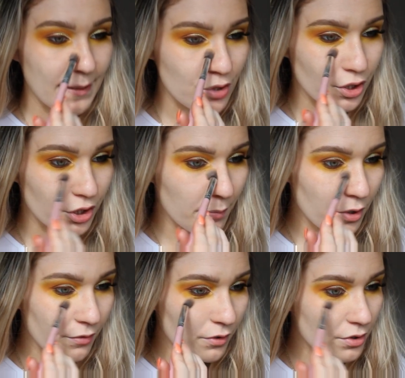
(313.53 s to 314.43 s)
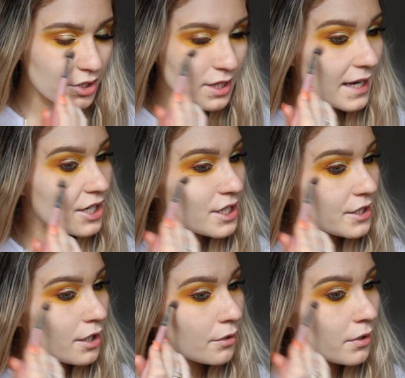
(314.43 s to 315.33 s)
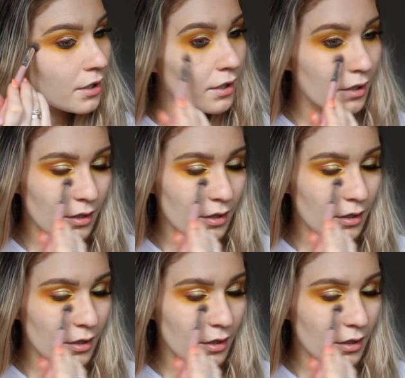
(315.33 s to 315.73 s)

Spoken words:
and I'm just going to buff under the eyeshadow